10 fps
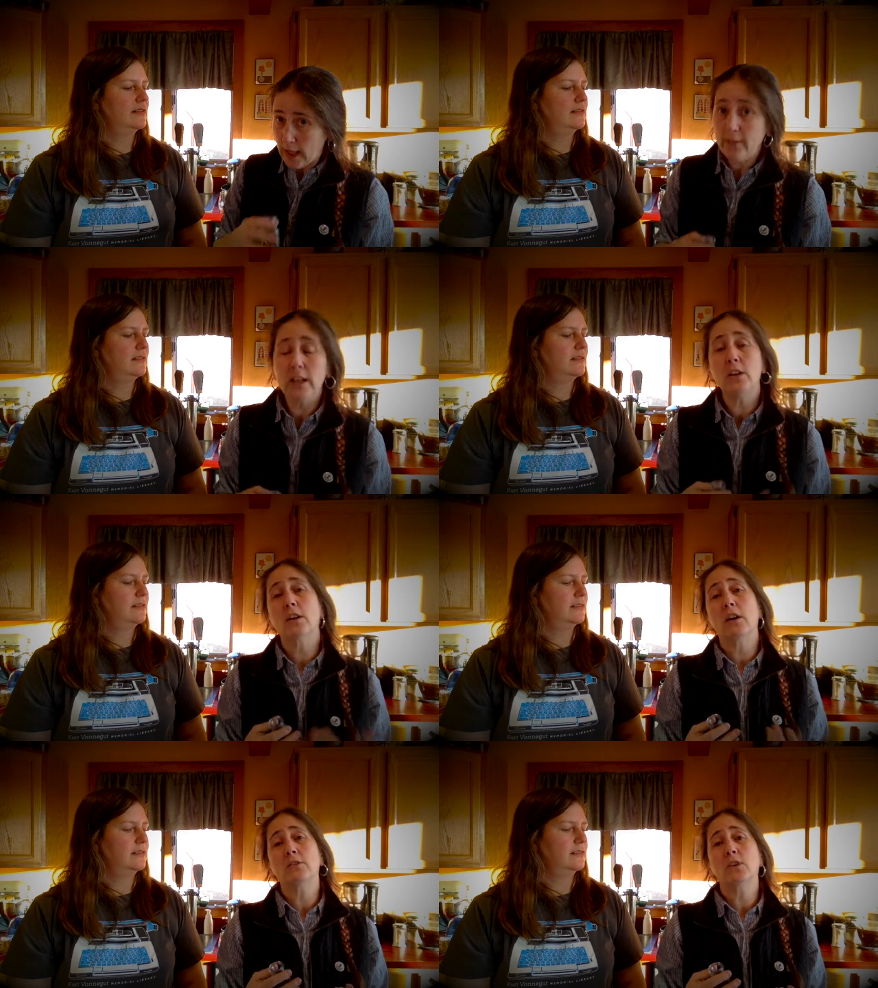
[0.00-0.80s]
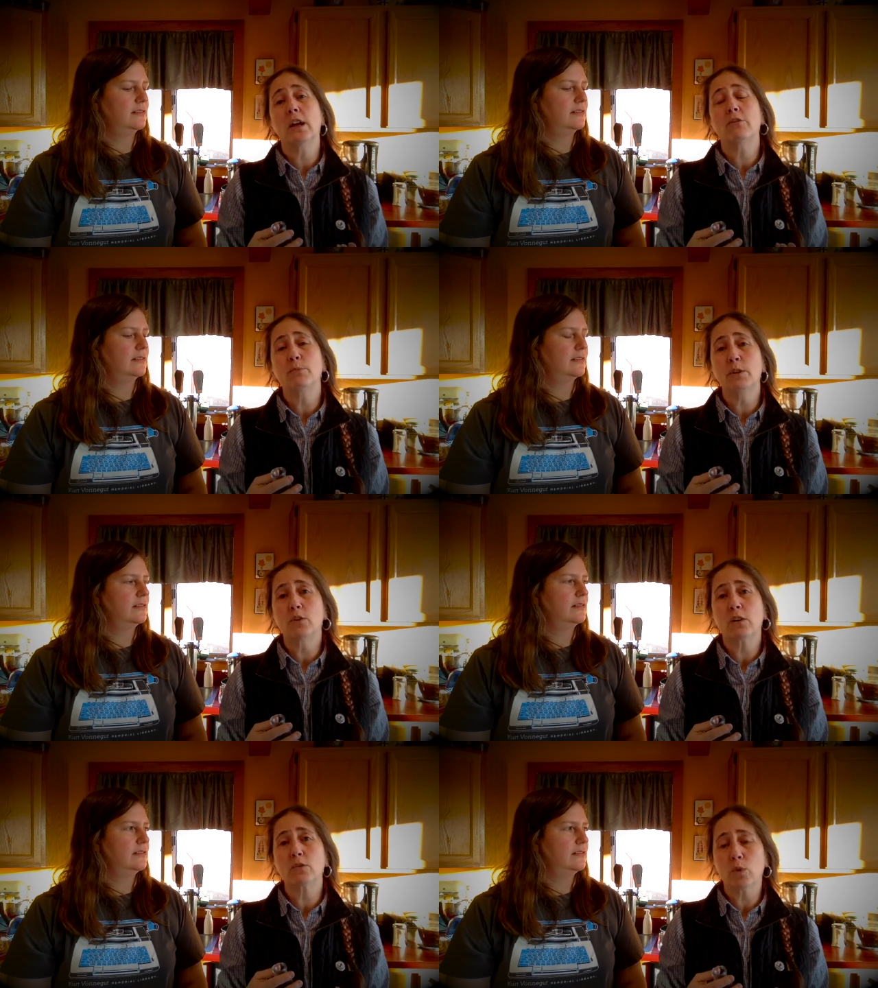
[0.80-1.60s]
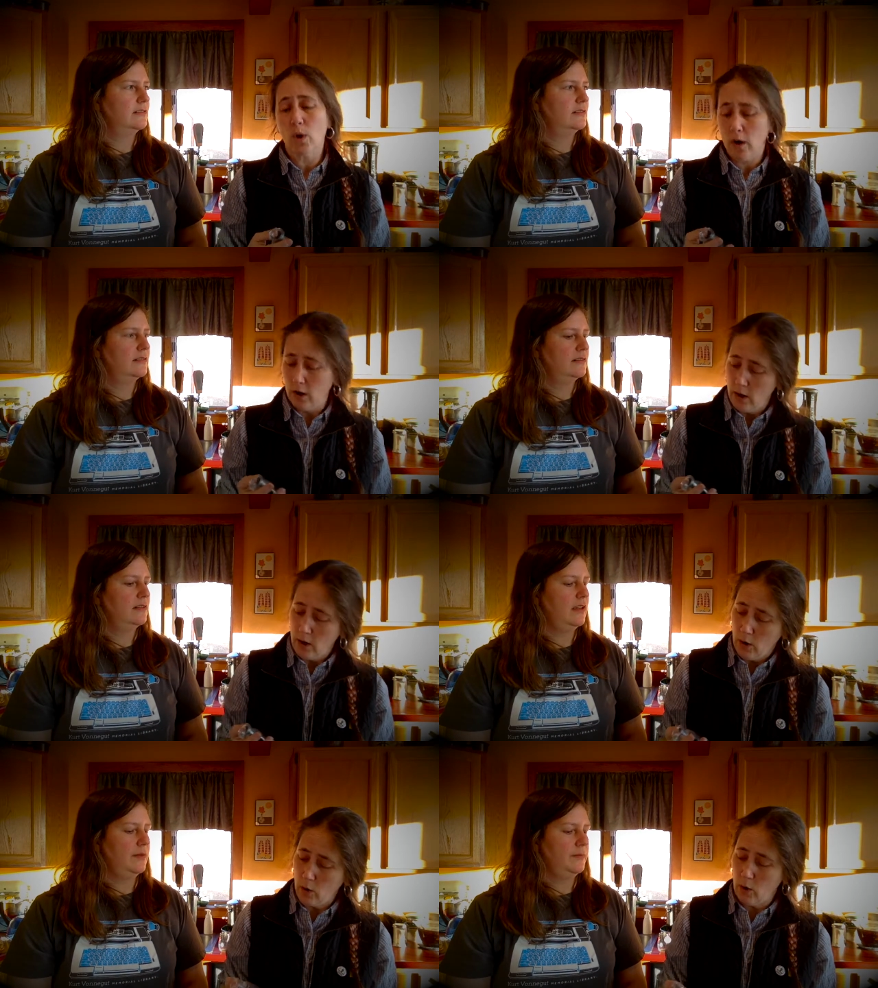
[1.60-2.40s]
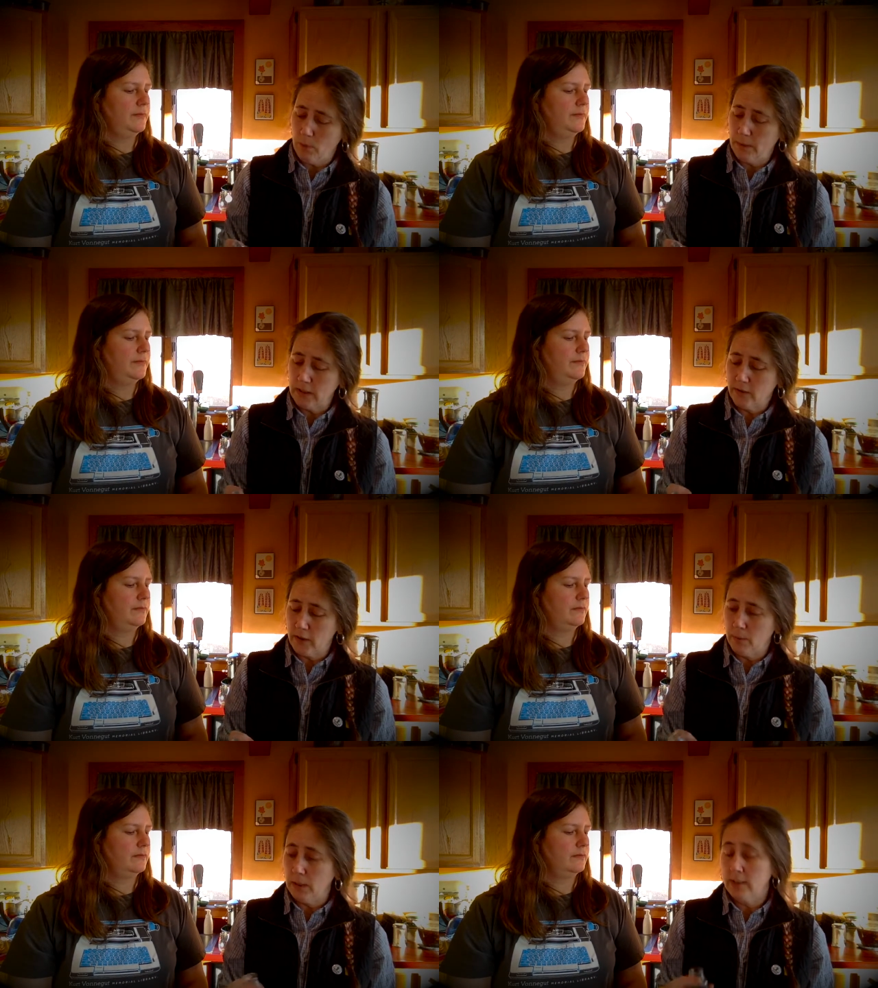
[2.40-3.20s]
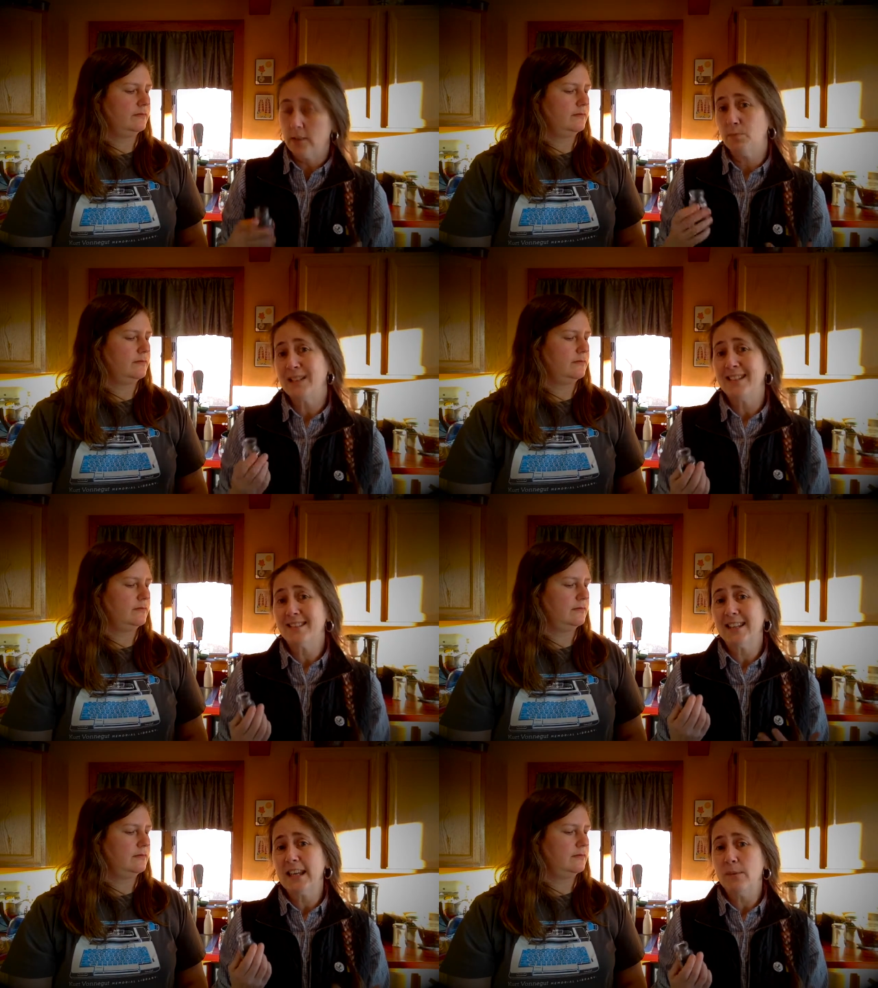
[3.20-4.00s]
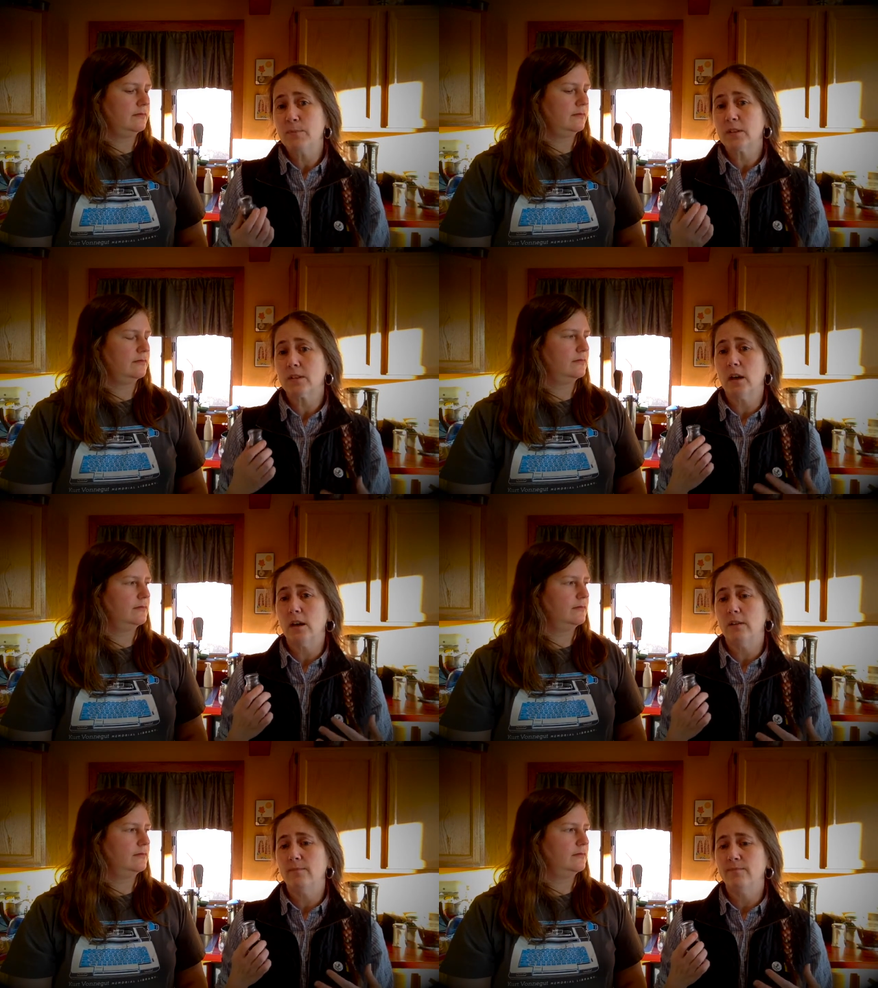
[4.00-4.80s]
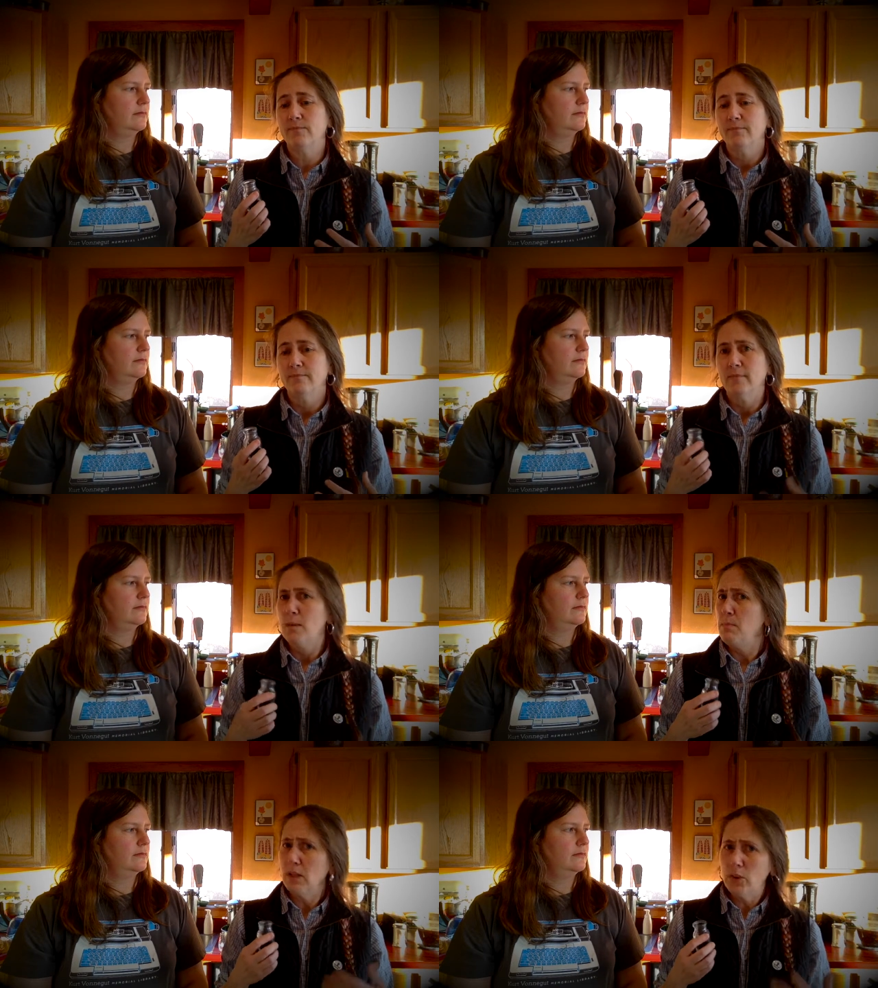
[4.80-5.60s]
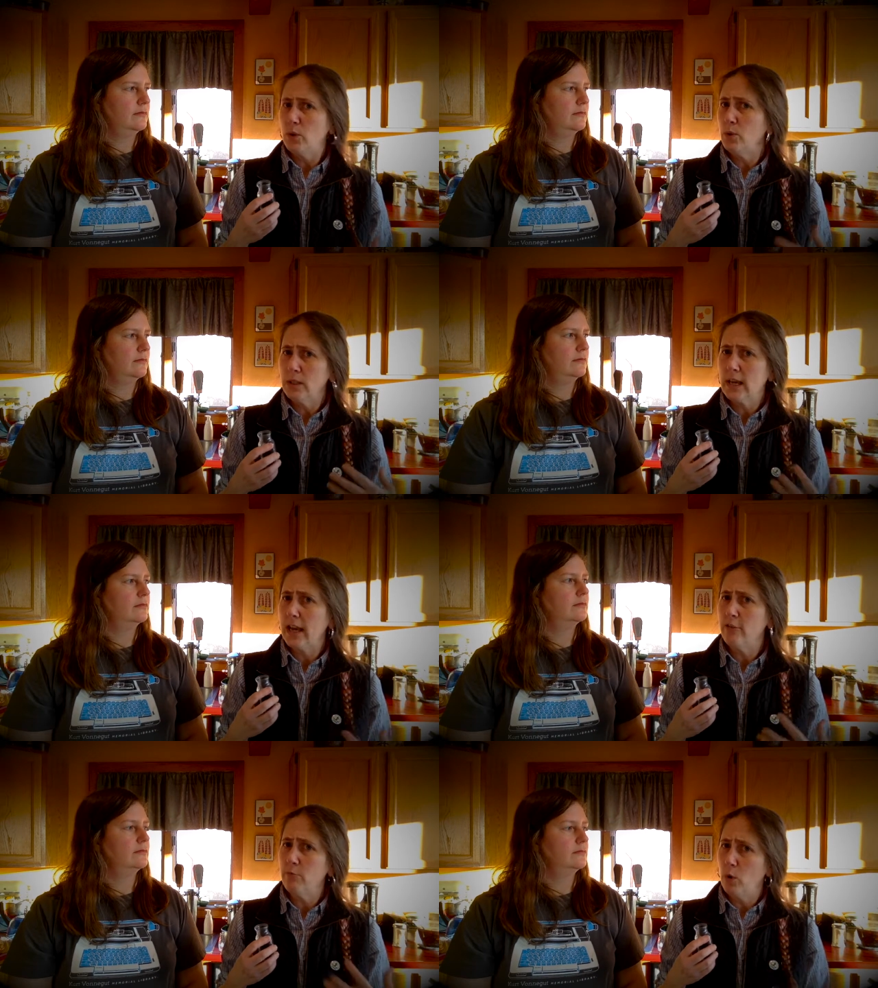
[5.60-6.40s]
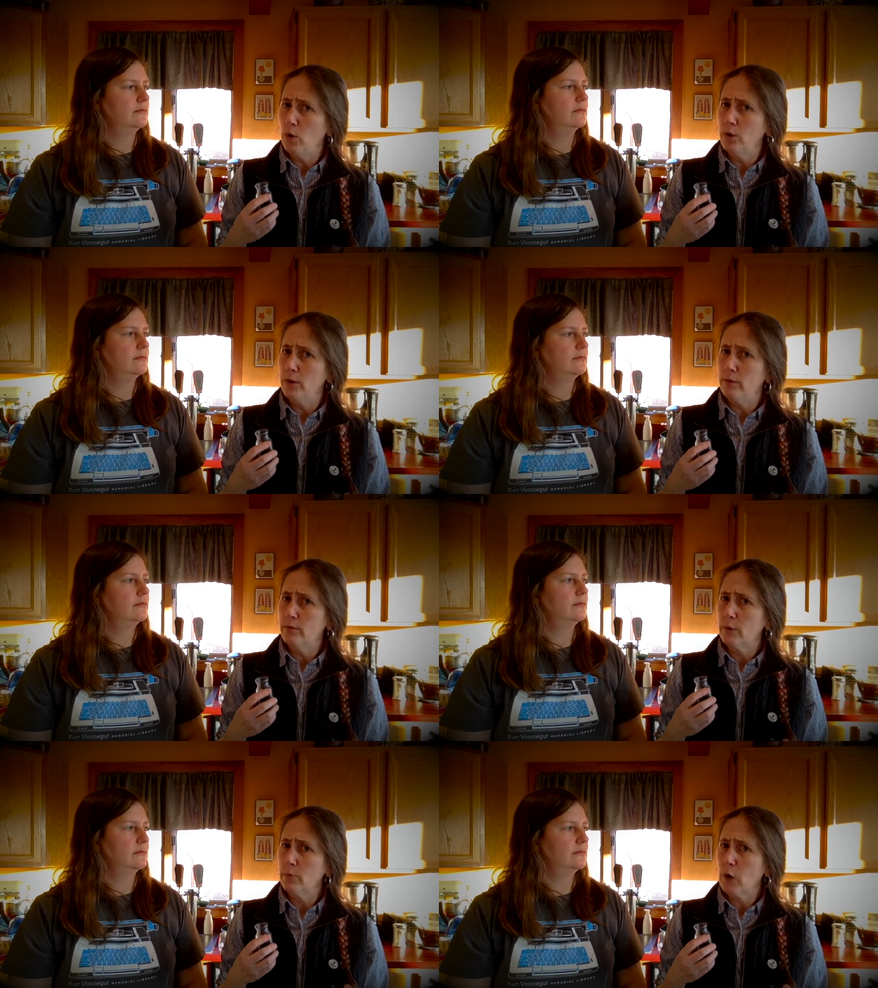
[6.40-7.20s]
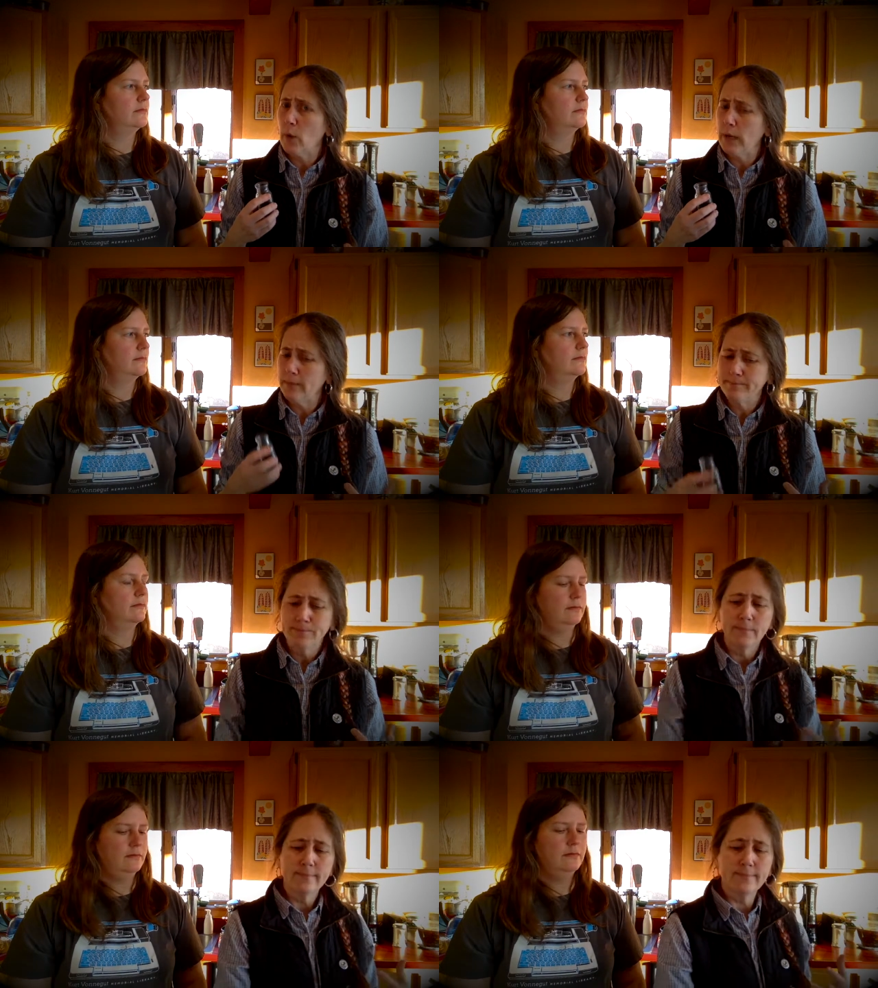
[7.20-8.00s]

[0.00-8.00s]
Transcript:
Speaker 1: out of it. You can also get it from the drugstore yep. or a bunch of other places, but this keeps um, mildew and kind of mold from growing. Mm-hmm.